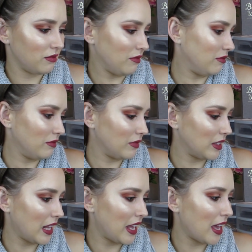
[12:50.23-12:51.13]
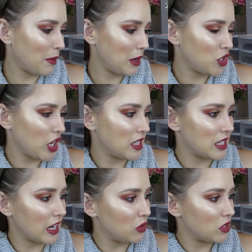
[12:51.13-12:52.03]
like, how many shades
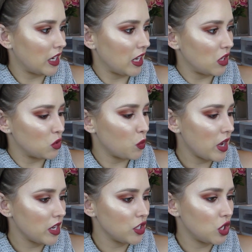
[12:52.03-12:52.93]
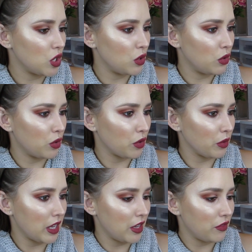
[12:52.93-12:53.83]
did I use today? I used 1, 2,
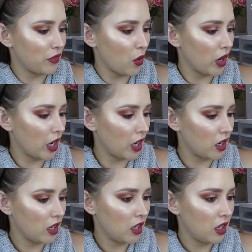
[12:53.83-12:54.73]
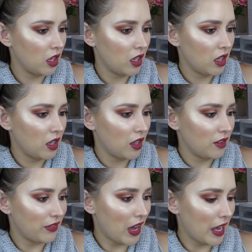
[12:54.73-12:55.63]
3, 4,
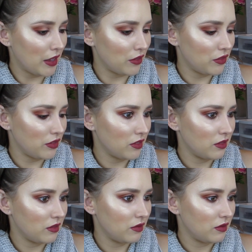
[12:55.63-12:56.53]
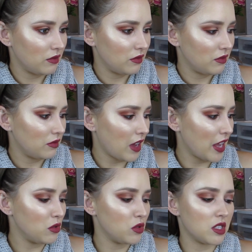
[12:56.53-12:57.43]
5. I
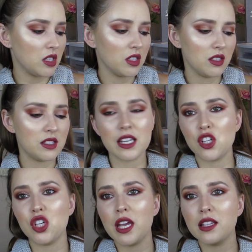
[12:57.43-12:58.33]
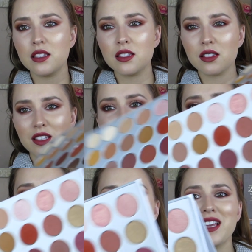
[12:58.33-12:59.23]
used 6 shades,
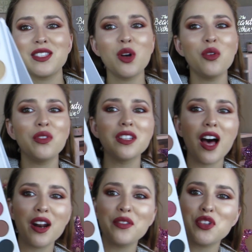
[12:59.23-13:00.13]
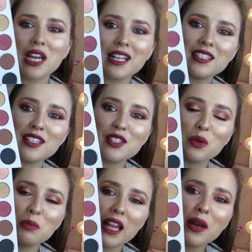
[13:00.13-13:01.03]
so I still have a lot of shades to
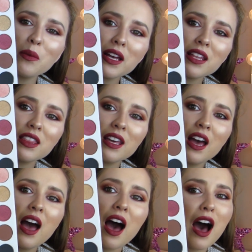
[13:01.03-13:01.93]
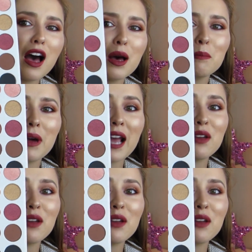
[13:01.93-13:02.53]
still play with. But